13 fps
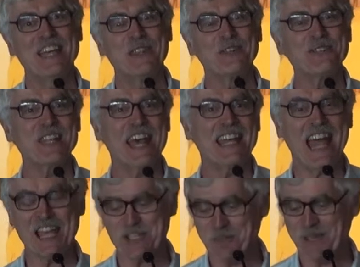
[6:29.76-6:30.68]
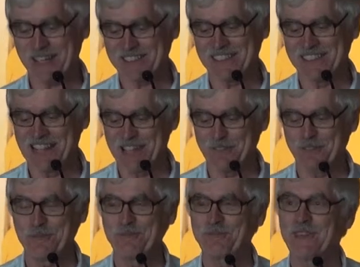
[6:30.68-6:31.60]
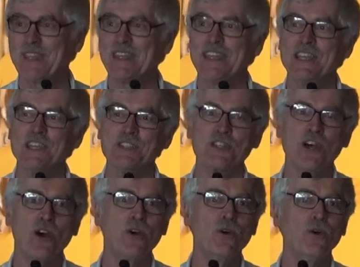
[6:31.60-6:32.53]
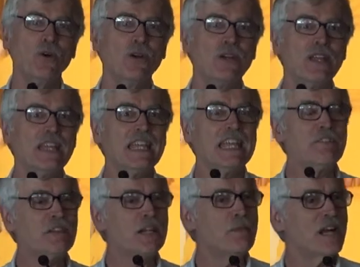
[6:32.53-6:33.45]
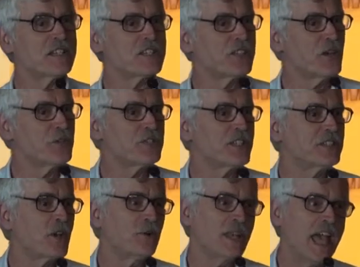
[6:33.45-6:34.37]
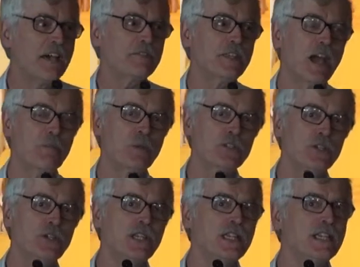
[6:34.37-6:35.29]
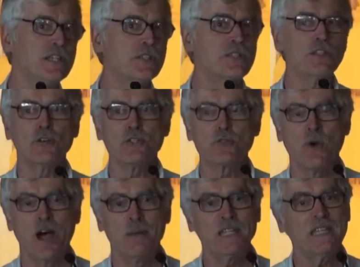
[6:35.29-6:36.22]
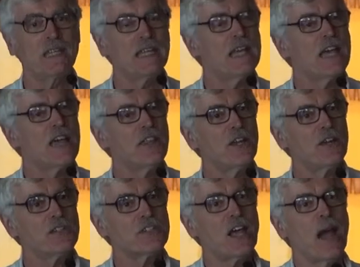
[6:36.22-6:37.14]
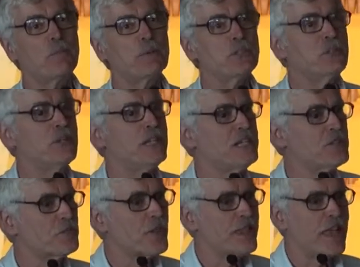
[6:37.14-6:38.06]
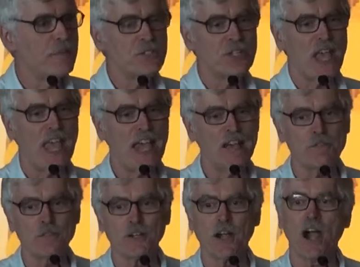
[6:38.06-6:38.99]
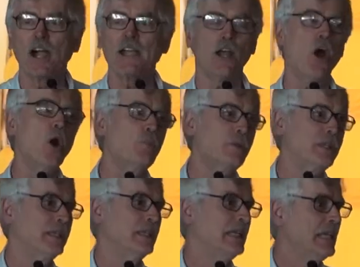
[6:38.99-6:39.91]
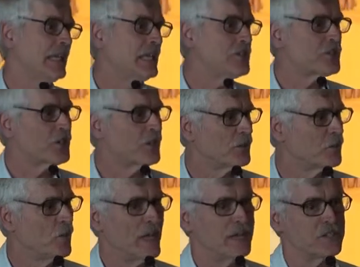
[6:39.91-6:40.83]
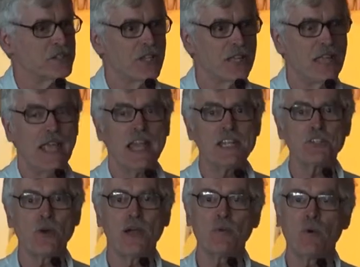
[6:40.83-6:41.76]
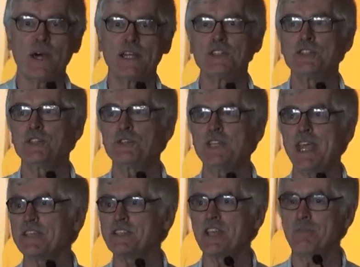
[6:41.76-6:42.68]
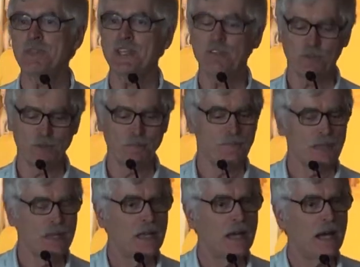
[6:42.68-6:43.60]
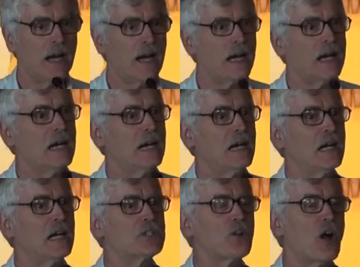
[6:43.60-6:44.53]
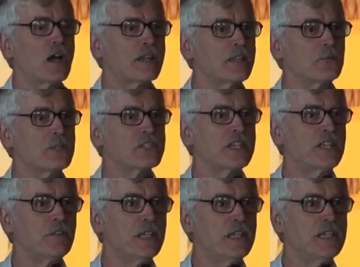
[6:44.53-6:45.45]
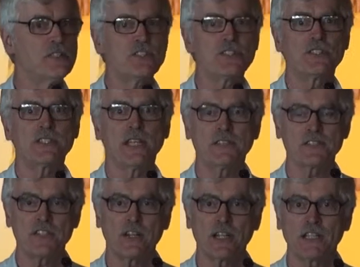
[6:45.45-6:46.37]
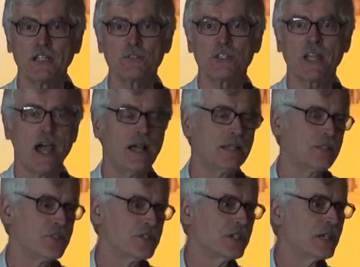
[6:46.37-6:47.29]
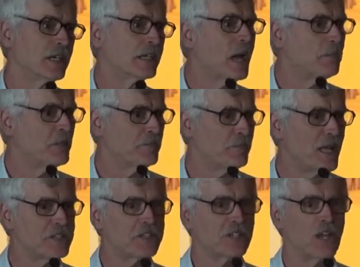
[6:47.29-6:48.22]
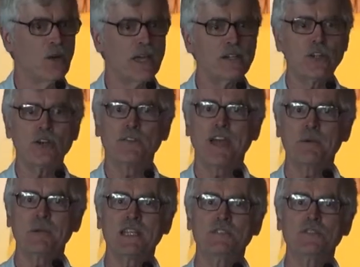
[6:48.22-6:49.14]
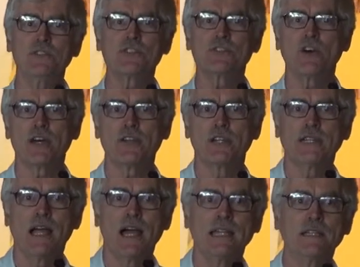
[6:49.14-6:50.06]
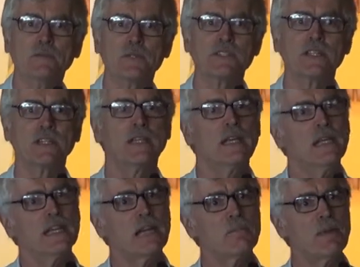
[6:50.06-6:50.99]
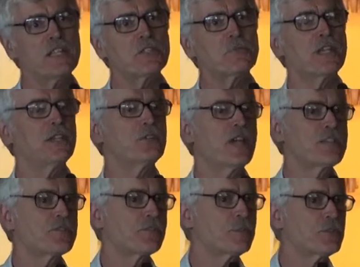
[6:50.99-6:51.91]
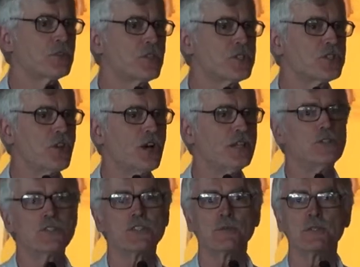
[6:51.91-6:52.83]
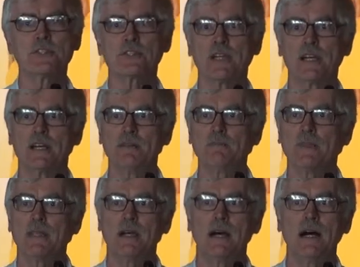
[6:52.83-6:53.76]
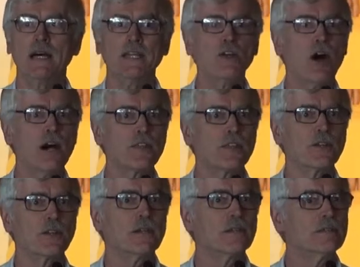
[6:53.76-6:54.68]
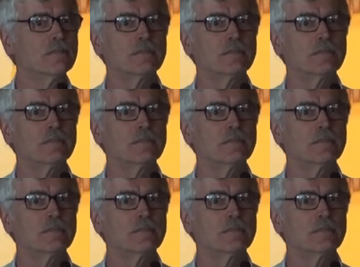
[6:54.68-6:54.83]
there's that aspect in life. So even amongst those that don't have the opportunity to know Swami, there's opportunities for them to have their heart open in certain ways. And so I wanted to take something from a talk that was given at the Syracuse College a couple of months ago. I don't know how many of you saw it online. It was a commencement address from George Saunders, who was an author.